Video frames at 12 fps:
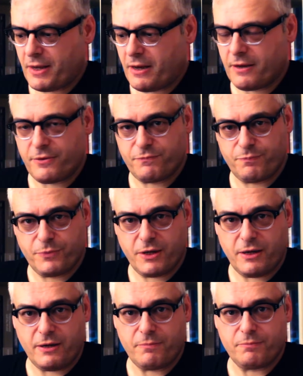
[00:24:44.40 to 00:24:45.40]

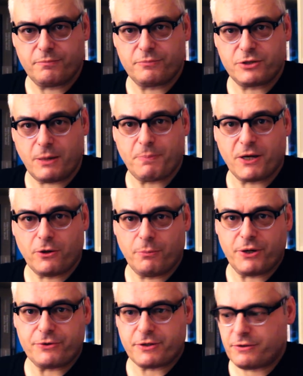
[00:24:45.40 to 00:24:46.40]
the typical
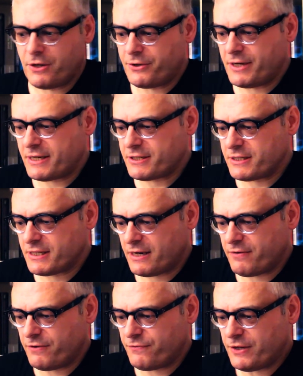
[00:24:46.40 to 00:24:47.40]
but
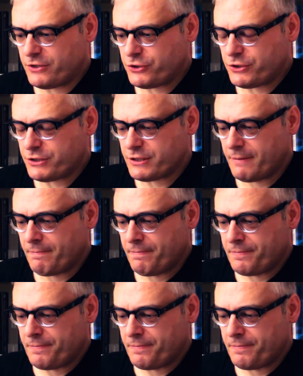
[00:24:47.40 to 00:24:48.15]
non-necessary features.